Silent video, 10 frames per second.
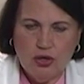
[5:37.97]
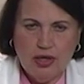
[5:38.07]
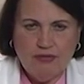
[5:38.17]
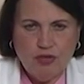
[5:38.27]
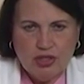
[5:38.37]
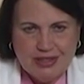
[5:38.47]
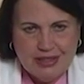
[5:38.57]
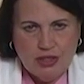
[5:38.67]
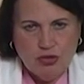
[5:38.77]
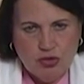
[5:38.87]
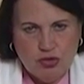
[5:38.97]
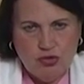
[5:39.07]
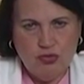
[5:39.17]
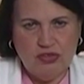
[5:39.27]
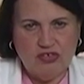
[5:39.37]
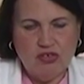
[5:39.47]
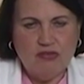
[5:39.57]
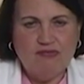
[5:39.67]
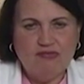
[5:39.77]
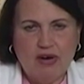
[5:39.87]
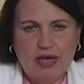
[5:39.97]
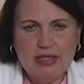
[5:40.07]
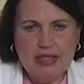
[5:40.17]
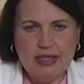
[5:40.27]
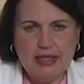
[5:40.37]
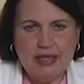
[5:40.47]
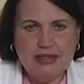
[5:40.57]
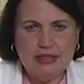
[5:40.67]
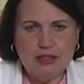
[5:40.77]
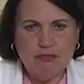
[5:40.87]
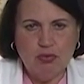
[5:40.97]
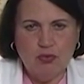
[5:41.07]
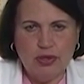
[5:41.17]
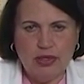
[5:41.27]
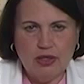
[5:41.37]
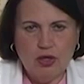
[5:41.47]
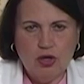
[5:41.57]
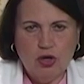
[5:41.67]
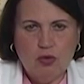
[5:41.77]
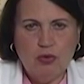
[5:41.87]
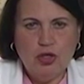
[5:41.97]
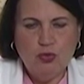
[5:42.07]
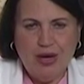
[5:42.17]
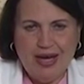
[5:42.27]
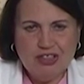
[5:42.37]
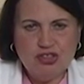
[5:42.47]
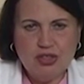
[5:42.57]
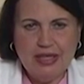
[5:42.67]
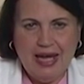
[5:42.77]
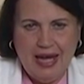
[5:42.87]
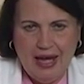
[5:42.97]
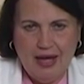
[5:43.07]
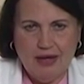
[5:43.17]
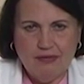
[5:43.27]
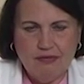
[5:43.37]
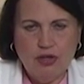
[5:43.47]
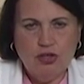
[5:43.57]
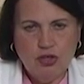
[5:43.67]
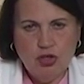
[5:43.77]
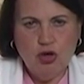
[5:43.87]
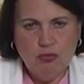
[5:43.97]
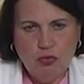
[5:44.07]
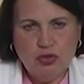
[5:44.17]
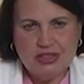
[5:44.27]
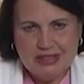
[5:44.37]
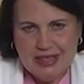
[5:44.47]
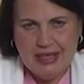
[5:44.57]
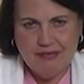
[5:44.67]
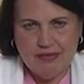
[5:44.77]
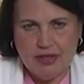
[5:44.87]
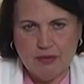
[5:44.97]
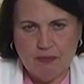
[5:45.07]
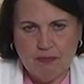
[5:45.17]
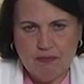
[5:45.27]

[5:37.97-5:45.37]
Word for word: If you continue to do this, you're finally going to get to the point where you actually have no more snake venom.